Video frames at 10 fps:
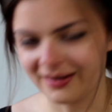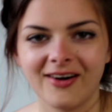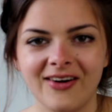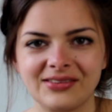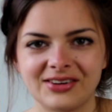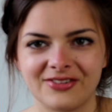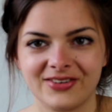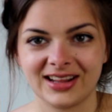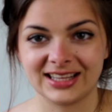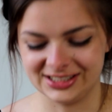Oh, I'm gonna
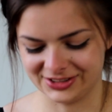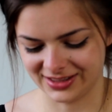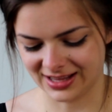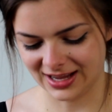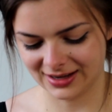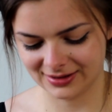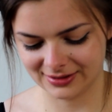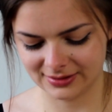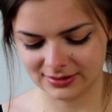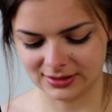really enjoy that.
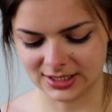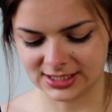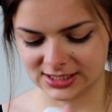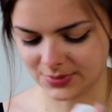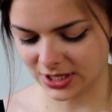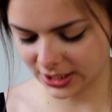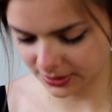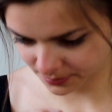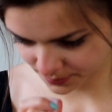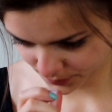Let's smell
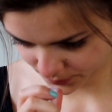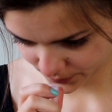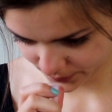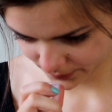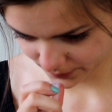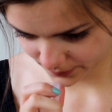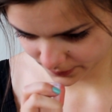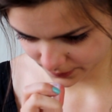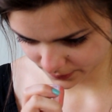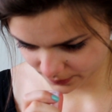
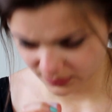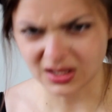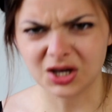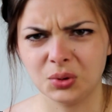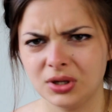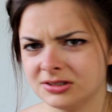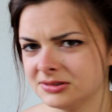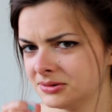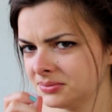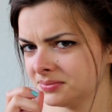it. Oh.
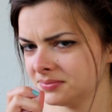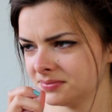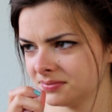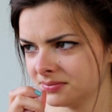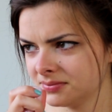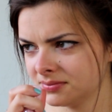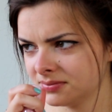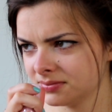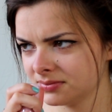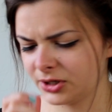
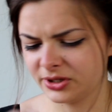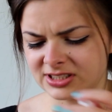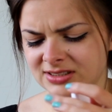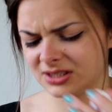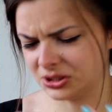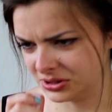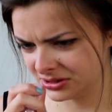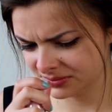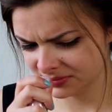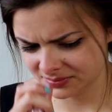Oh, it
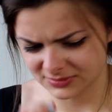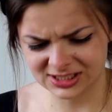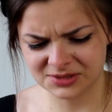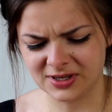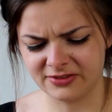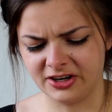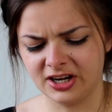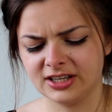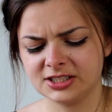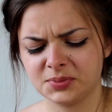doesn't smell
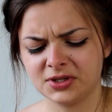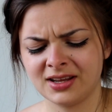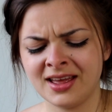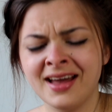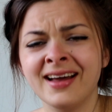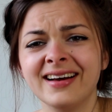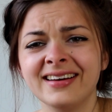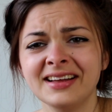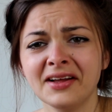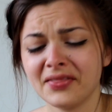very nice, but
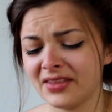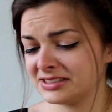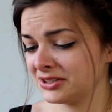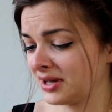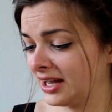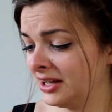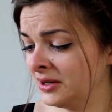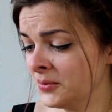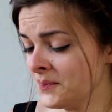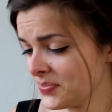that's
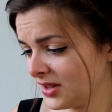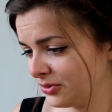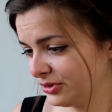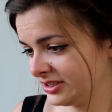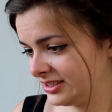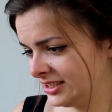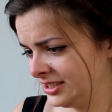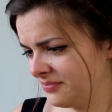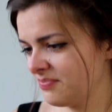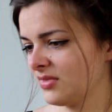okay. We'll
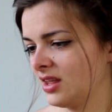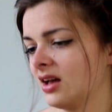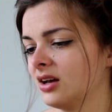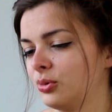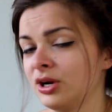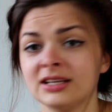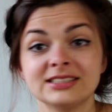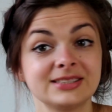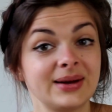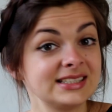see what it
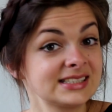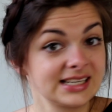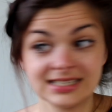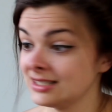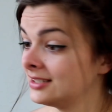does to my skin.